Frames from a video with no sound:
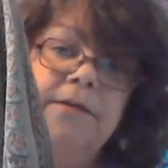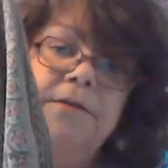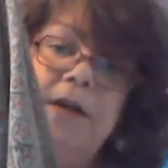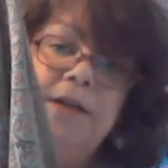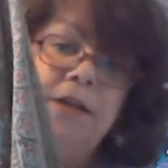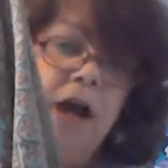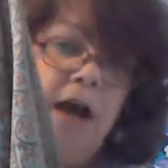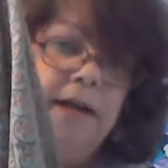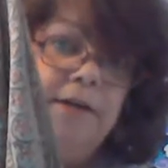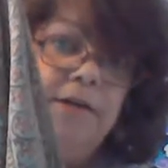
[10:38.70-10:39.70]
French
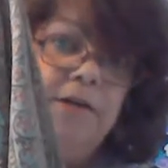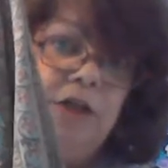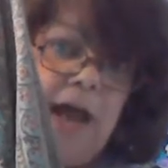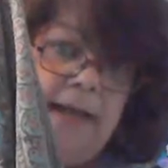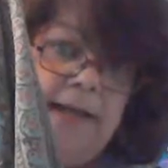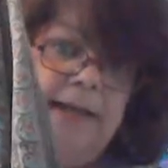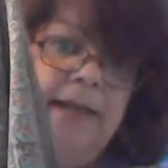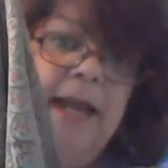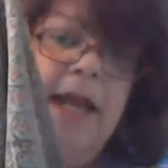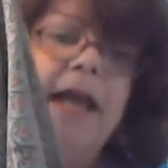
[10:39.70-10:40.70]
cotton jacket.
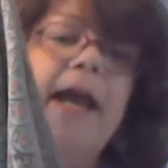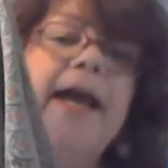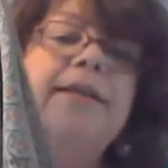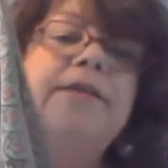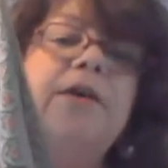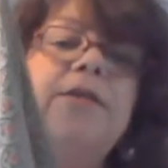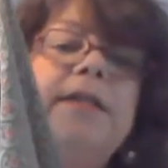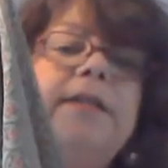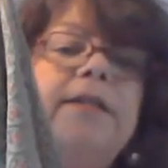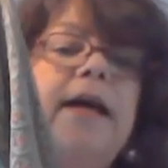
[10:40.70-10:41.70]
And so
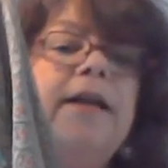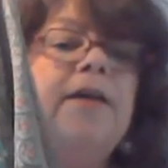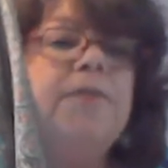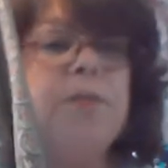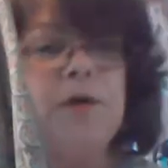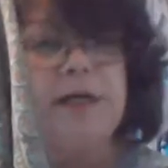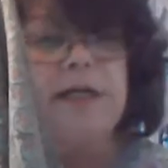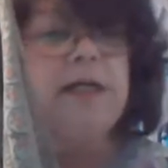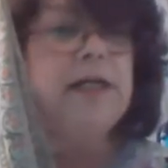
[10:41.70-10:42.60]
instead of putting,